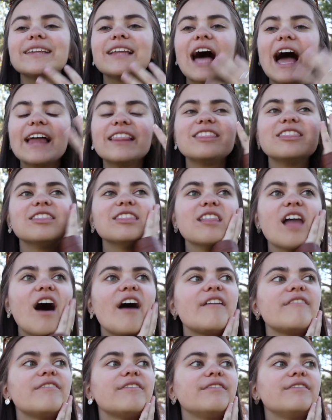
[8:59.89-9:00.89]
I
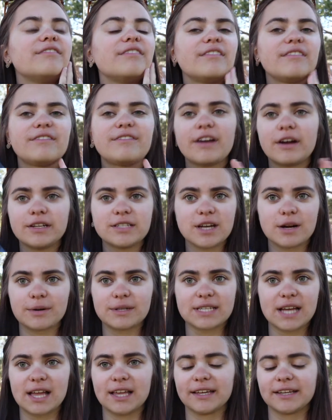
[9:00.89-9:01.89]
love fairy tale
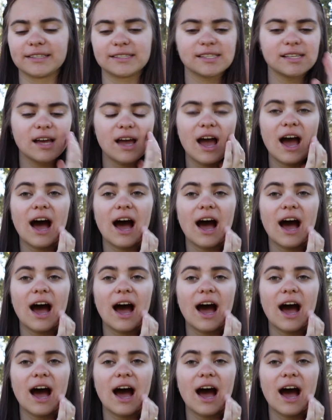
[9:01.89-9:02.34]
retellings.